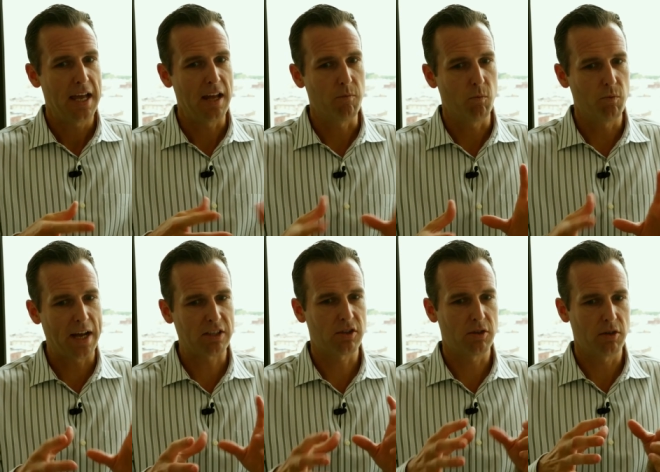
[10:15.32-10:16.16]
And
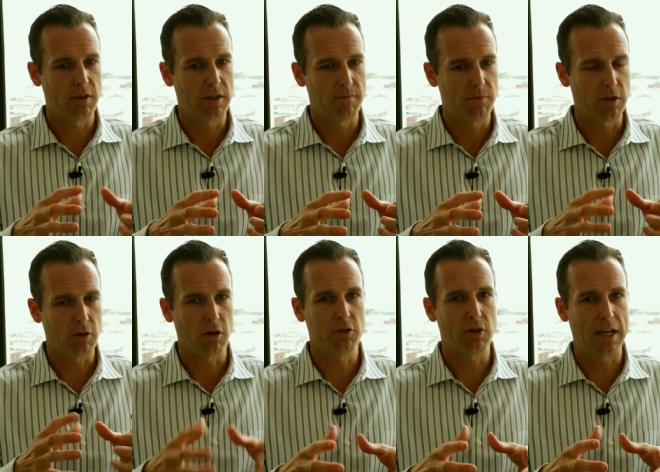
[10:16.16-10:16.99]
that's under the
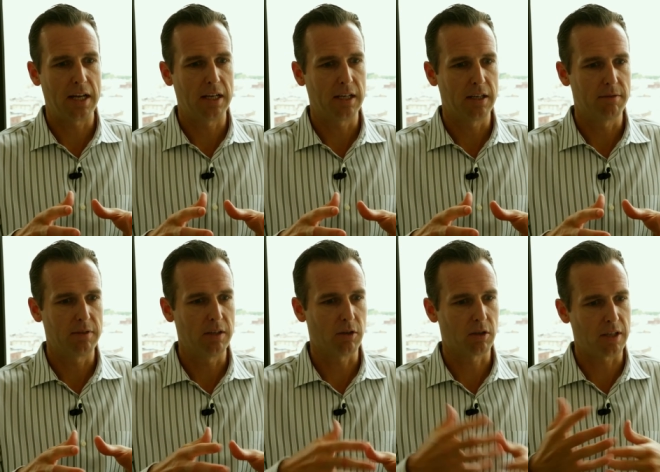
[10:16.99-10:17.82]
larger heading of
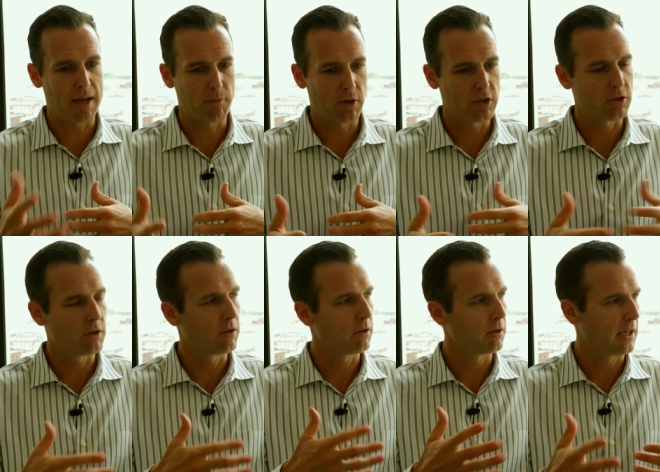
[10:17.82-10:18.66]
either collaboration
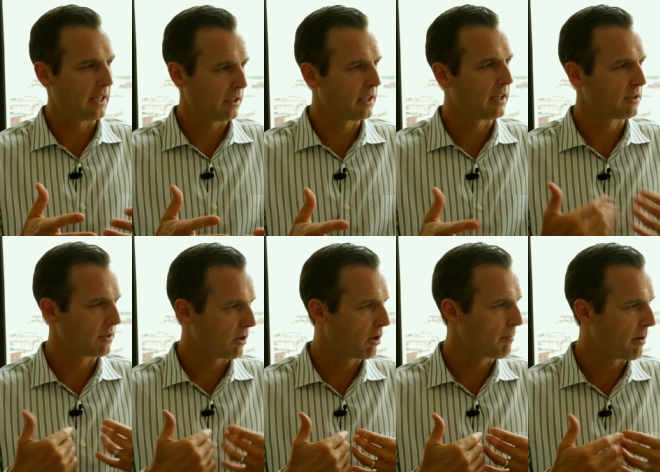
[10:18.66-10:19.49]
or analytics
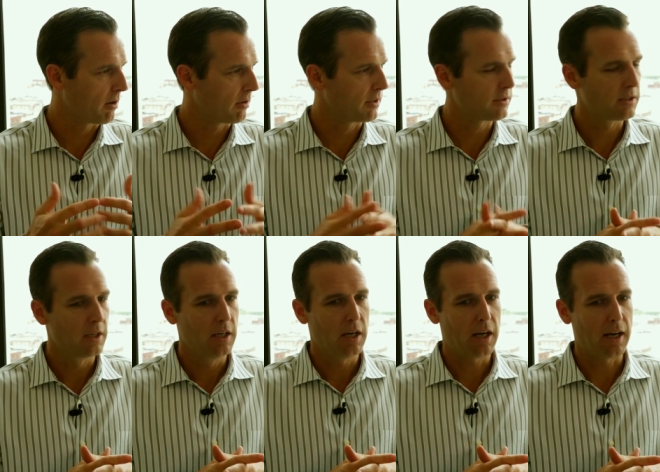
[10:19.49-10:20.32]
in our parlance,
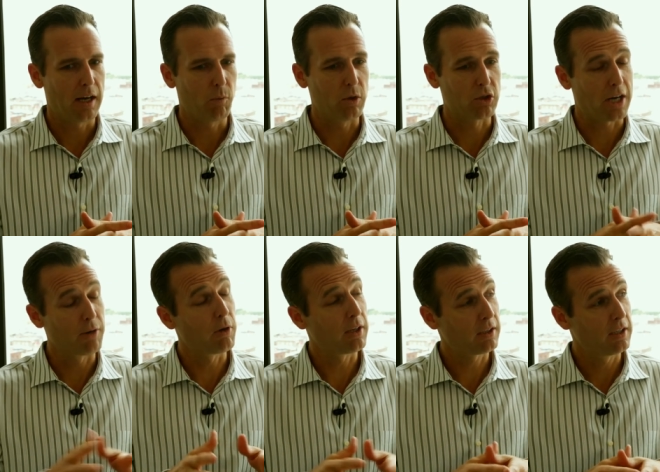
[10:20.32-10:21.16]
which
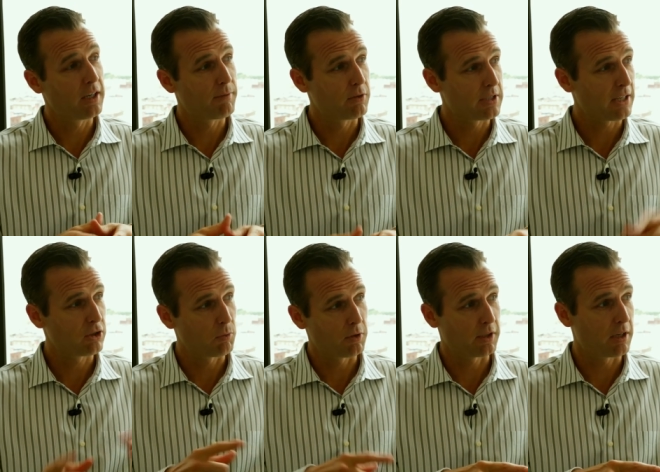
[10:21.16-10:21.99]
ironically enough is
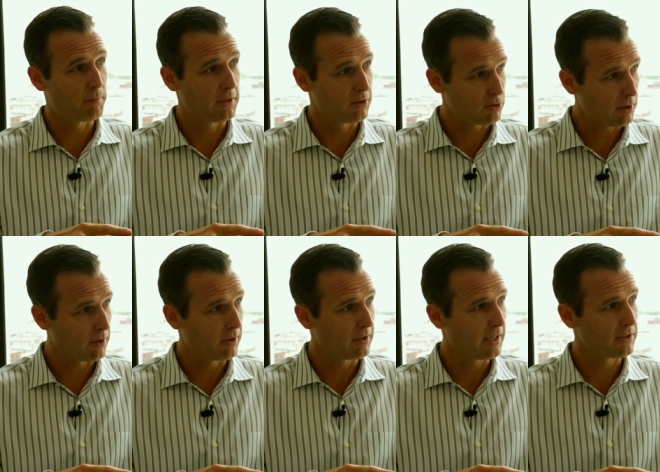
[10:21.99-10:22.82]
actually where the company
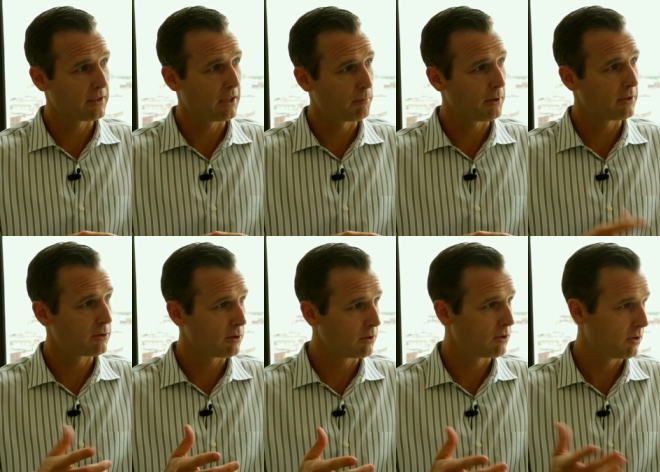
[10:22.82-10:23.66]
started as an enterprise
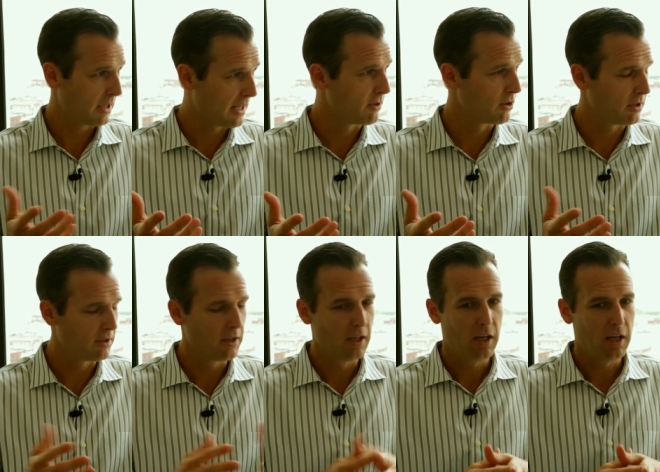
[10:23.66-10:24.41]
search engine.